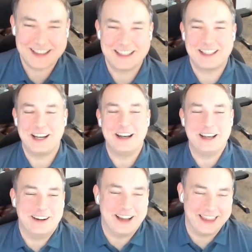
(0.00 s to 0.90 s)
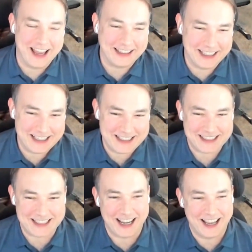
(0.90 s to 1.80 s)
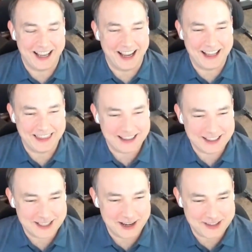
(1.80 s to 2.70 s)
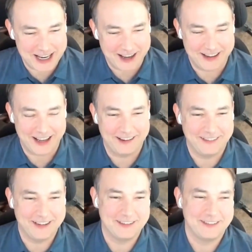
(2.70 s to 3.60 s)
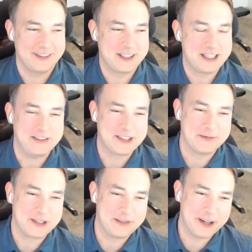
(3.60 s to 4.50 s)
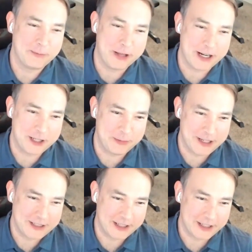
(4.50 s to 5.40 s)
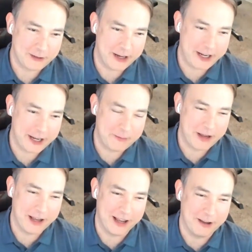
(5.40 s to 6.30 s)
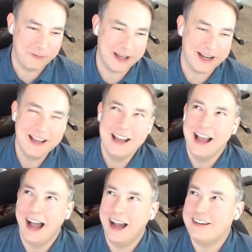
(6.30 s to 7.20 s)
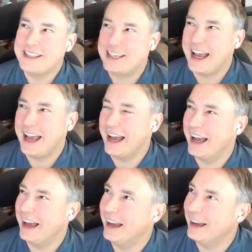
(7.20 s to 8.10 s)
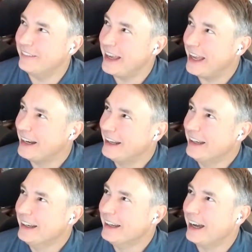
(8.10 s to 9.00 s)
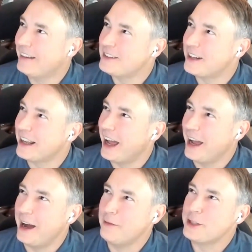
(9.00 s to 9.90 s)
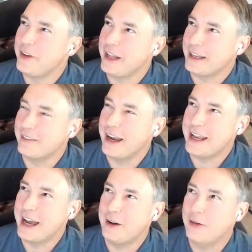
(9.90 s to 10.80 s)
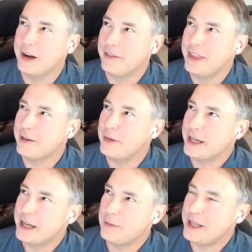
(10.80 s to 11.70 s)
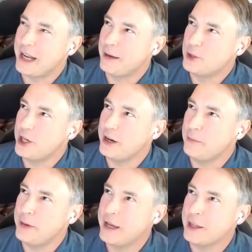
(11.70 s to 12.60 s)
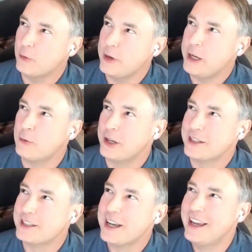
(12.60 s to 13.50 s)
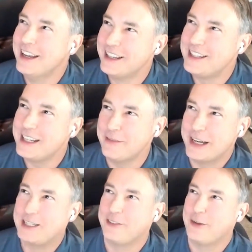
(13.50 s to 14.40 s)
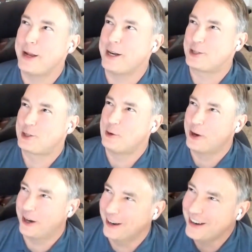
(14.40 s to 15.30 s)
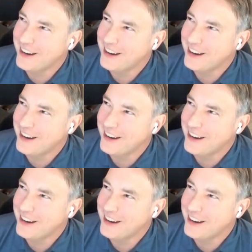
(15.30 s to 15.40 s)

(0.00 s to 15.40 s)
considering you're on that list, I think there's no doubt I would receive some severe punishment to the cranium. But I would say, man, I almost feel like right now when I think of my top 10, I'm cherry picking the weak ones to give myself a better score.